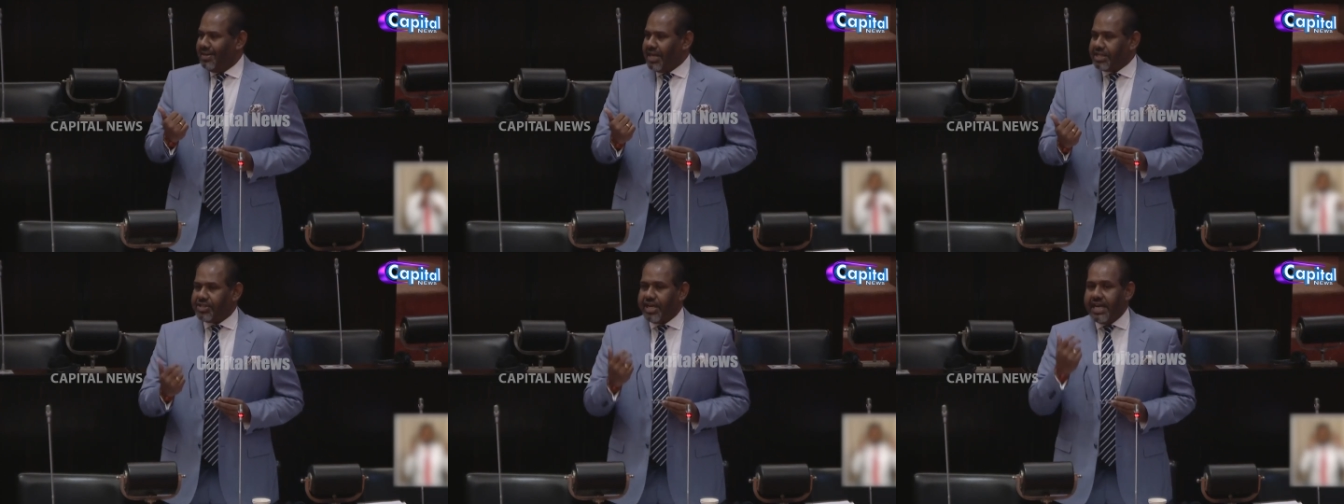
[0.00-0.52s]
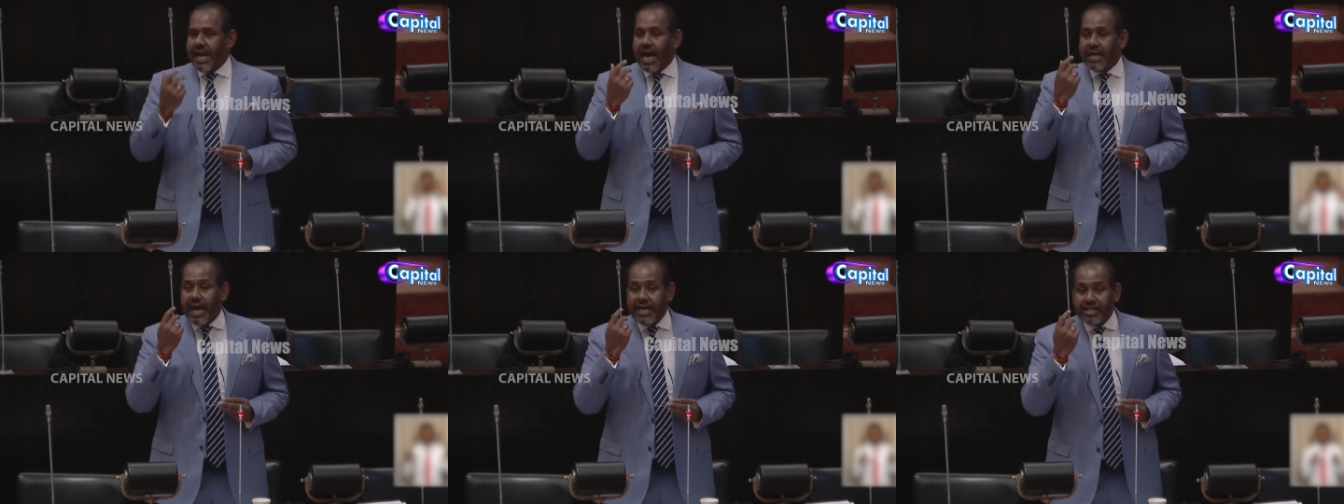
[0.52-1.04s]
that Sri
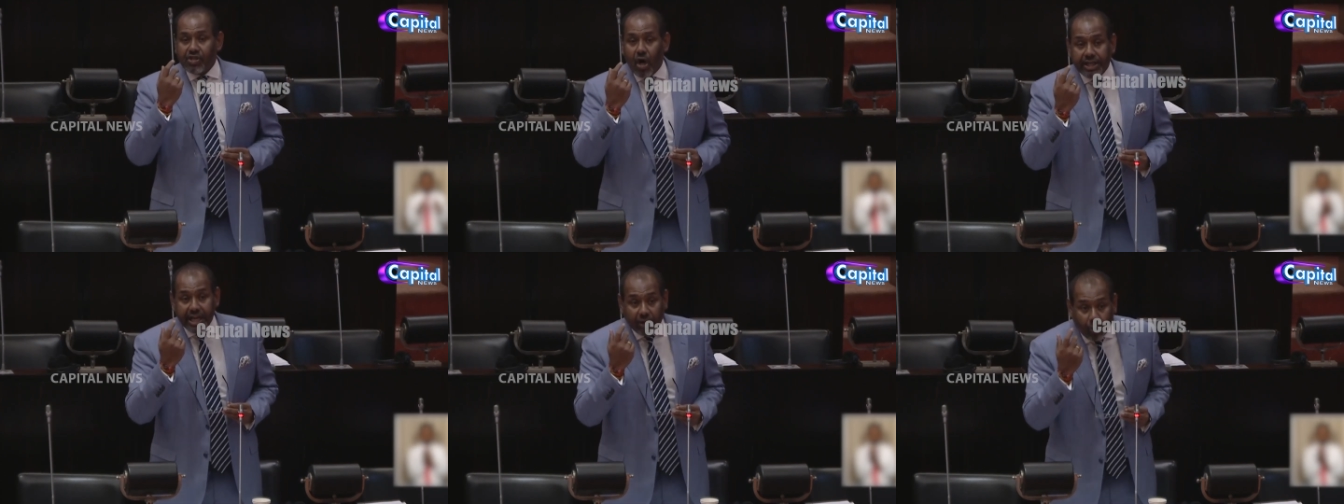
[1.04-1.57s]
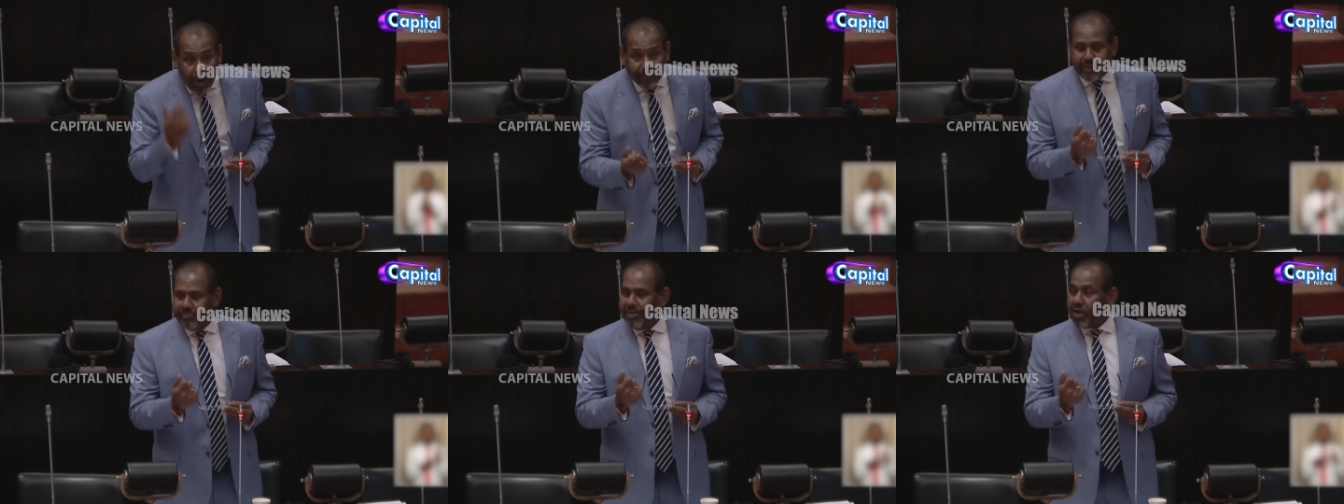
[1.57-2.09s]
Lanka is not
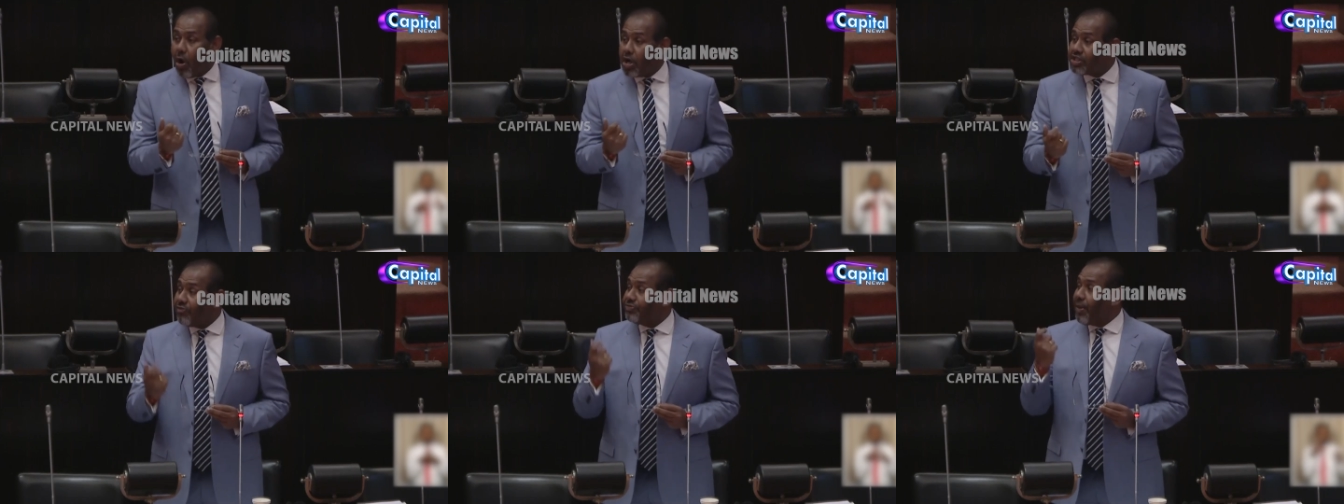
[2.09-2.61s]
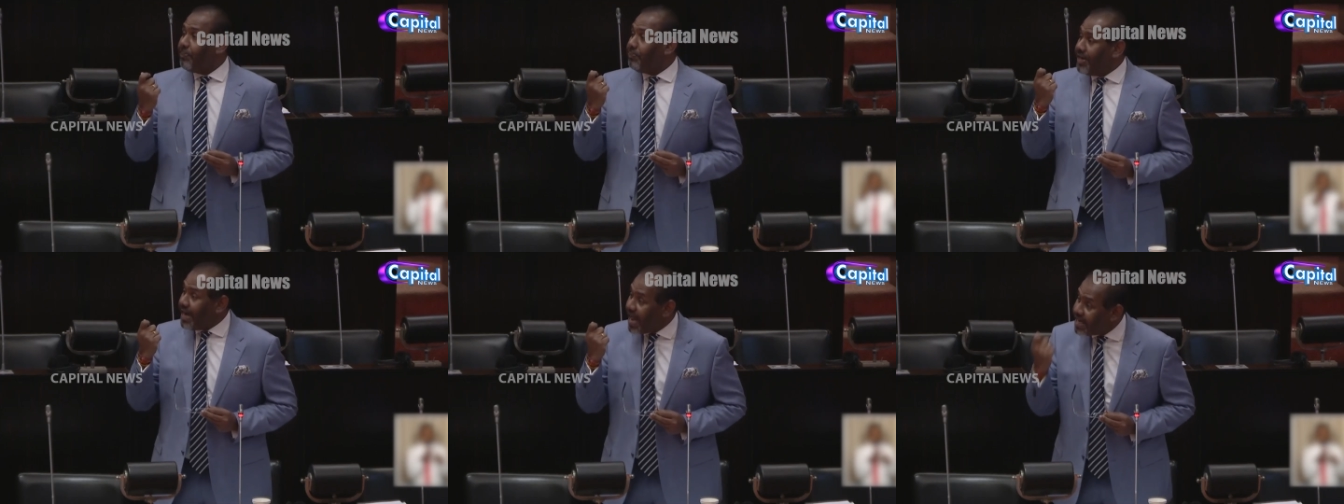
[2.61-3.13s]
equipped because of the
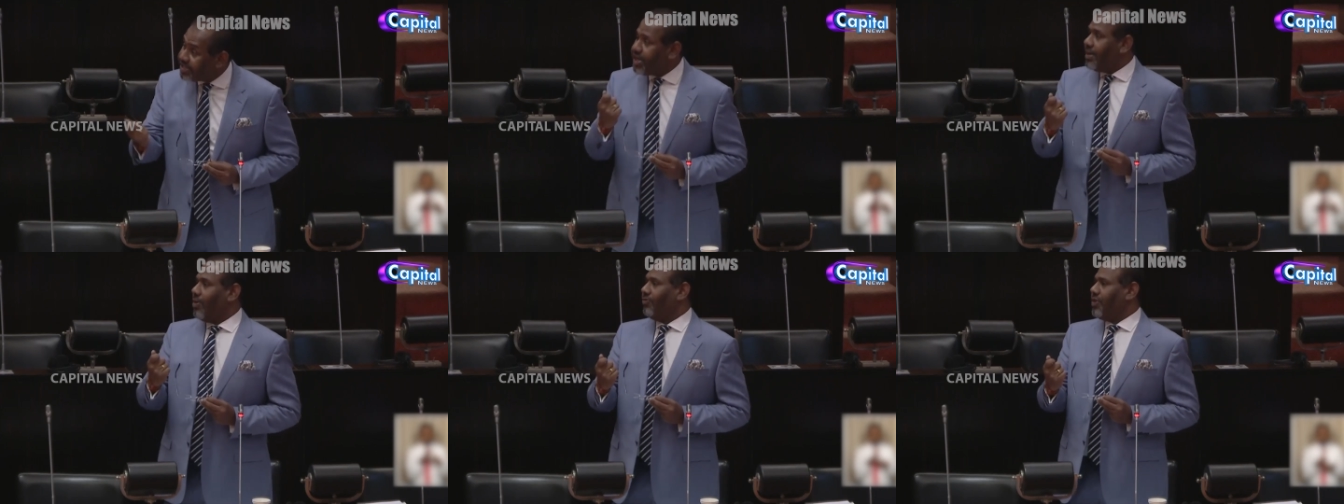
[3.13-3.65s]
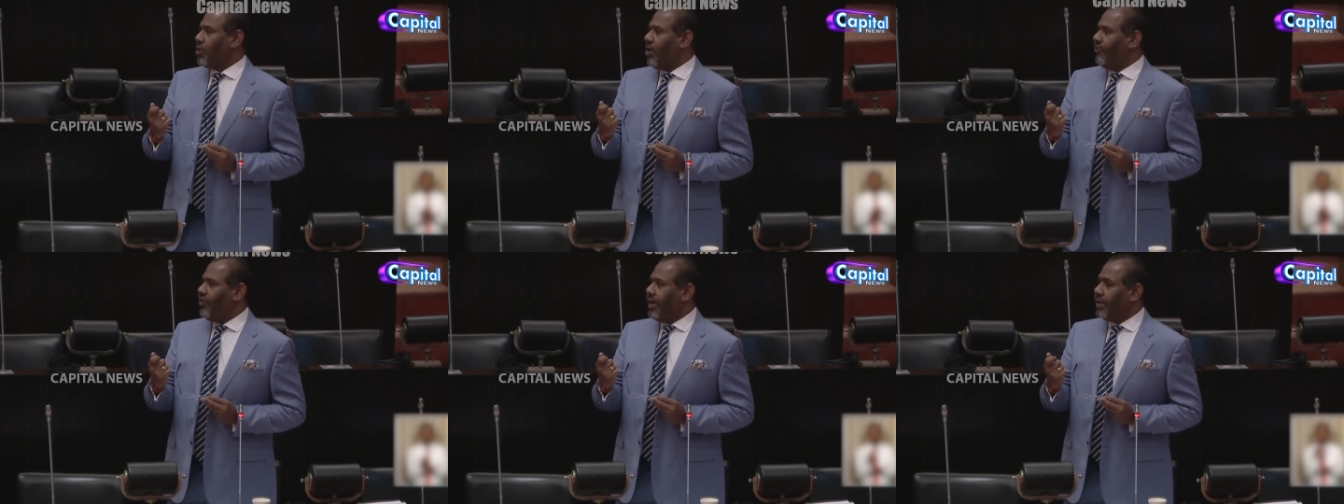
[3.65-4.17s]
nature of the
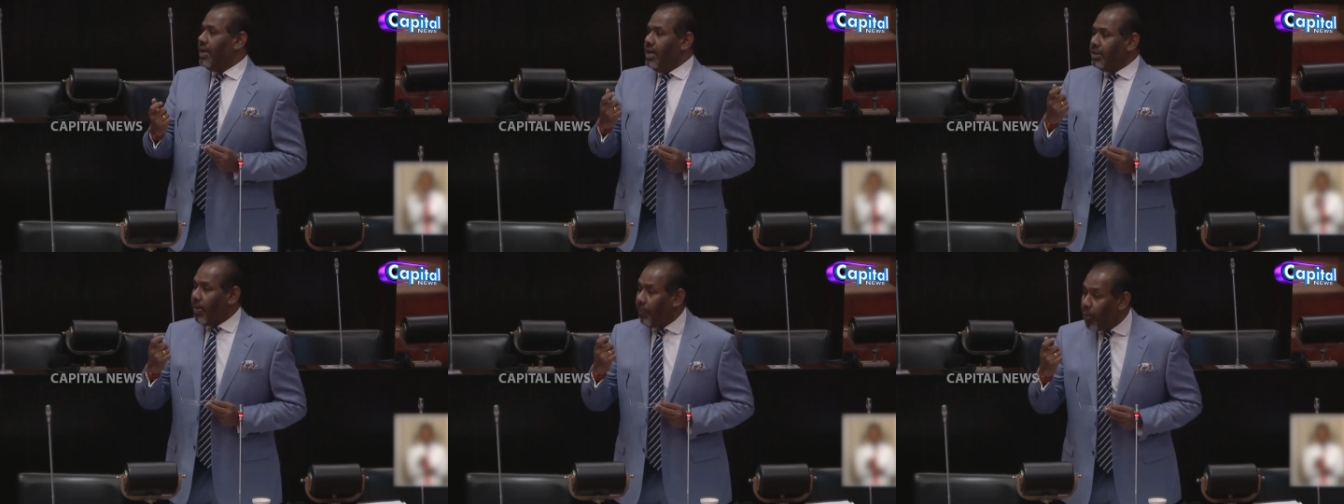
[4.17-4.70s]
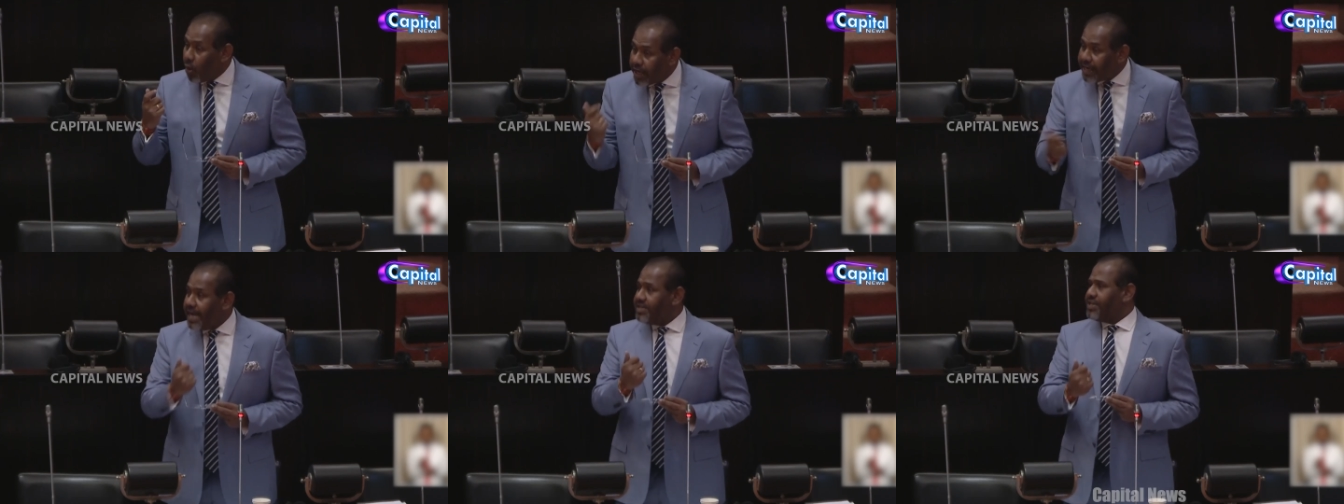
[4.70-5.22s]
conflict, the
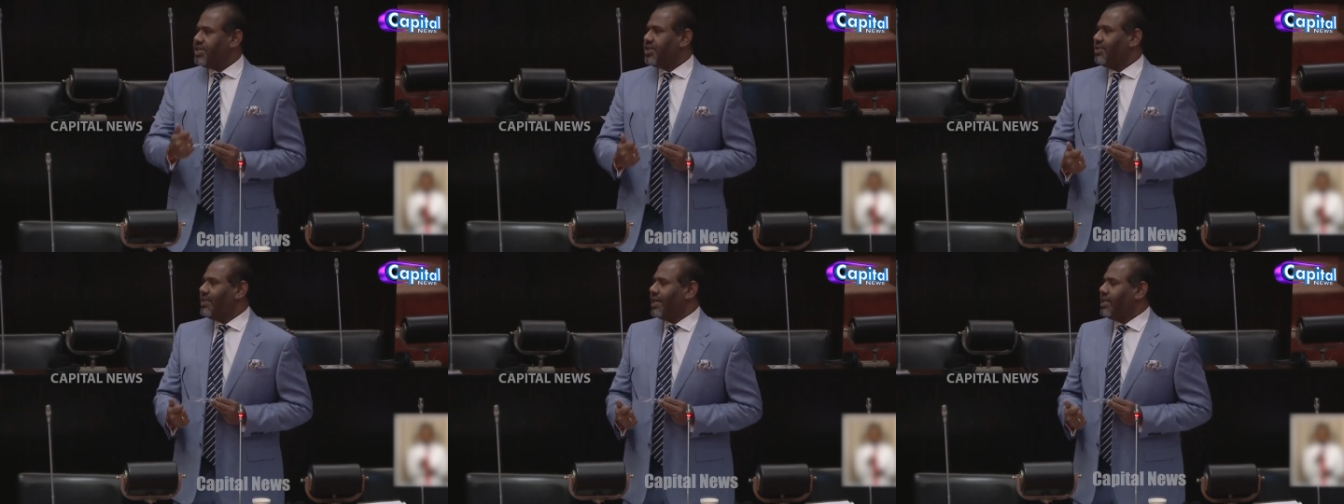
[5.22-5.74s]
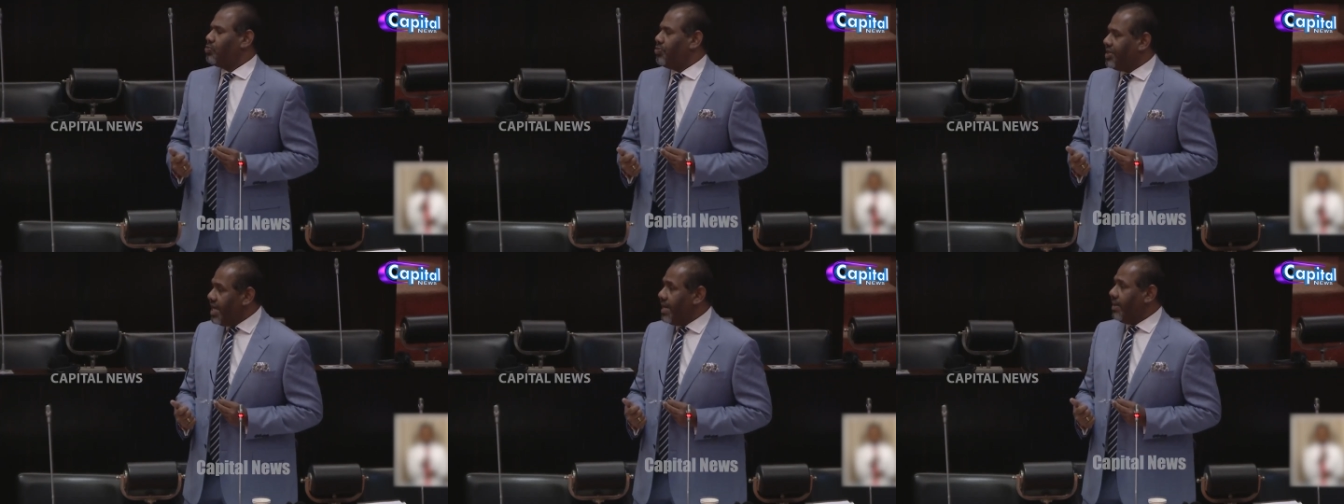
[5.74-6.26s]
polarization that is
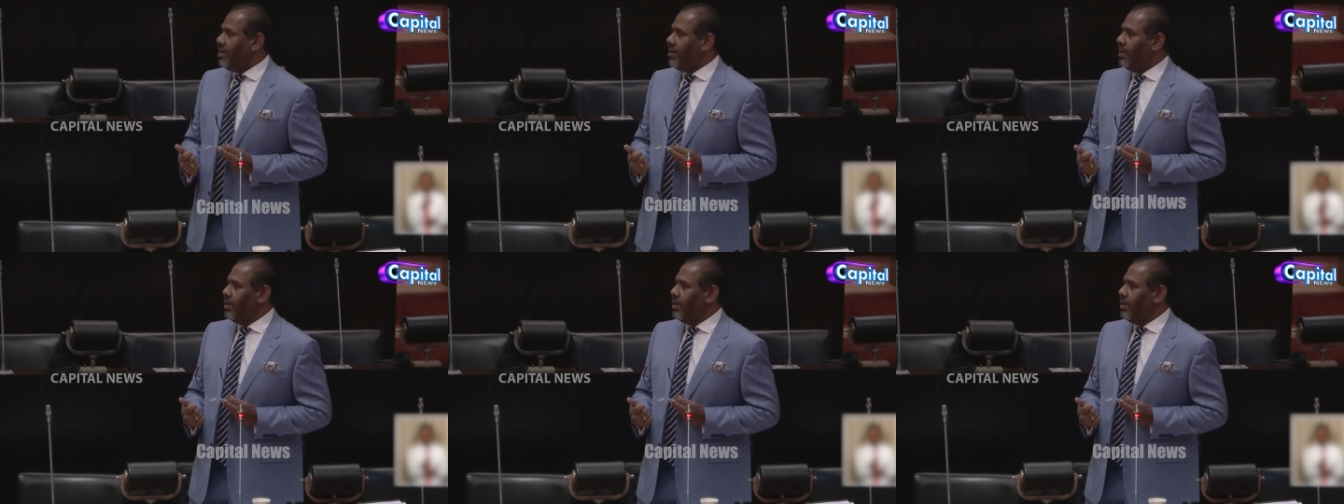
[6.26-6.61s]
within,